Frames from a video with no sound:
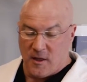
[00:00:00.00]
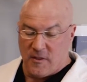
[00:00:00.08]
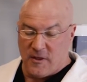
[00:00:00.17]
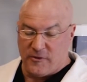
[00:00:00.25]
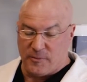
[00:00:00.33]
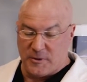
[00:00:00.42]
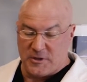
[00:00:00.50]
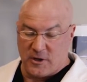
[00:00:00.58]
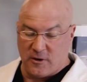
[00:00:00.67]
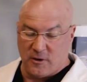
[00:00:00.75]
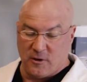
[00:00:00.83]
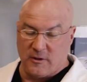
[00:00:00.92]
this
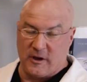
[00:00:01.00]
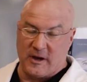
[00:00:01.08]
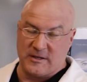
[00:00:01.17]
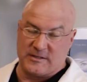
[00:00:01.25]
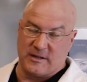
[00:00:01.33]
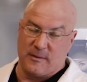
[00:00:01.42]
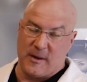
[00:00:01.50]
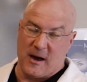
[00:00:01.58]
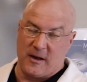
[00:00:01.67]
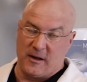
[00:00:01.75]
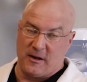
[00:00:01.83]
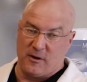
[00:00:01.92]
material, the nice thing
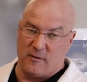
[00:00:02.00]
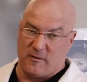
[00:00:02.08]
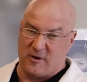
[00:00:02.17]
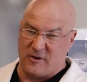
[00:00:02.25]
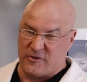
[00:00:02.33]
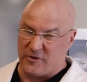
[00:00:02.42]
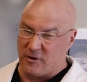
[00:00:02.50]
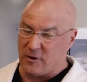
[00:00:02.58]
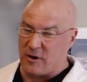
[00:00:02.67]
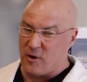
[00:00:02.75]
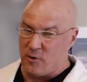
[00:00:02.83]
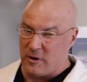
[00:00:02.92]
about it over a
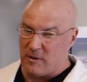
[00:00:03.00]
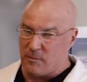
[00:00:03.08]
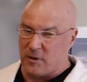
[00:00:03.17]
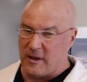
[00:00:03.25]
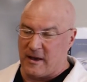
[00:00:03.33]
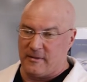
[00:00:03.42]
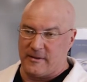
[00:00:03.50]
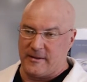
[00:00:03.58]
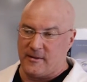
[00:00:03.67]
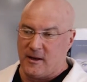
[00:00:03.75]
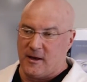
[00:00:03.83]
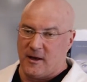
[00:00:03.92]
silicone implant
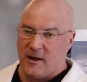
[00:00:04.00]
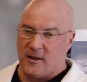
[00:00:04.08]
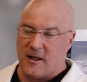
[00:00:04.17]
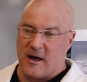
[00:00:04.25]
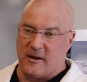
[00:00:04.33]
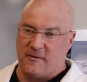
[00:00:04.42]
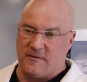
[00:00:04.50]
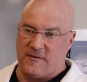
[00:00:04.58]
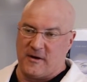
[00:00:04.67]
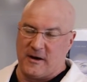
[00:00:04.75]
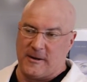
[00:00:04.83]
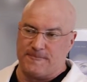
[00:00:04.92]
that a lot of
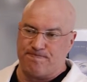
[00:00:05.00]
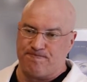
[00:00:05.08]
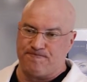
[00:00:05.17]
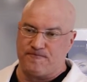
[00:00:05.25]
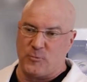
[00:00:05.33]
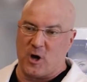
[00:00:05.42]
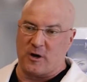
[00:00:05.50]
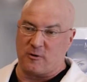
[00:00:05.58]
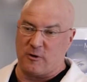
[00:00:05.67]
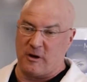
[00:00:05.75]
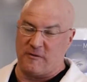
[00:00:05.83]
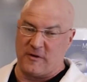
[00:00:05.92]
uh,
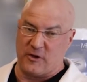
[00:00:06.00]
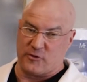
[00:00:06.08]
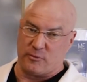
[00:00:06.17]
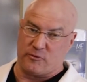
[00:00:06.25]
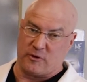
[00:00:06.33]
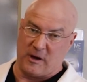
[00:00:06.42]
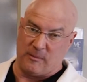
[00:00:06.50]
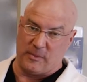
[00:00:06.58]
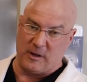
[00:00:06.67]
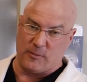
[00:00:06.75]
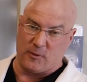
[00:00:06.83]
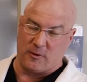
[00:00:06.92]
non-craniofacial trained
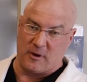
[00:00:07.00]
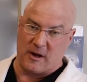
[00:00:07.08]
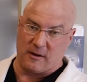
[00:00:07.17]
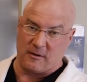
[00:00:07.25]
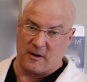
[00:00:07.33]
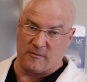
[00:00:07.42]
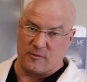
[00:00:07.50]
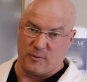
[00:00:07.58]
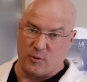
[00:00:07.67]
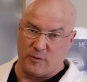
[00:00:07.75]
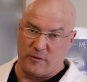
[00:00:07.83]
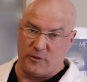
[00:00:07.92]
people are not
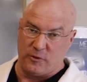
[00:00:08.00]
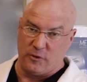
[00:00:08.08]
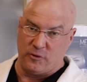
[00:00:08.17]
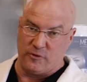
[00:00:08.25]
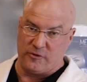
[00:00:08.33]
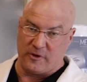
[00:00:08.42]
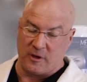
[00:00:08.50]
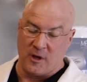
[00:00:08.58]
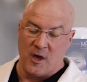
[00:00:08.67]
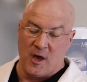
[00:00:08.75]
comfortable with using,